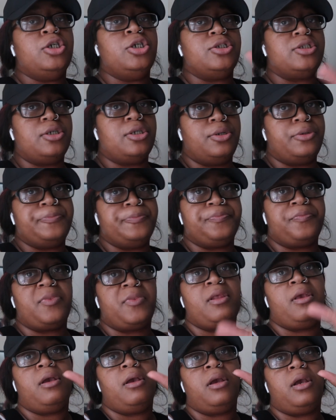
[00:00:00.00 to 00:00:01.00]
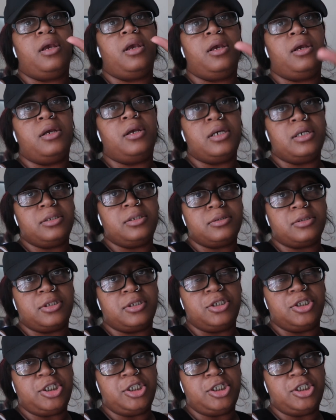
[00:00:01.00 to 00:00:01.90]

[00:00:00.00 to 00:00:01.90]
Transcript: So the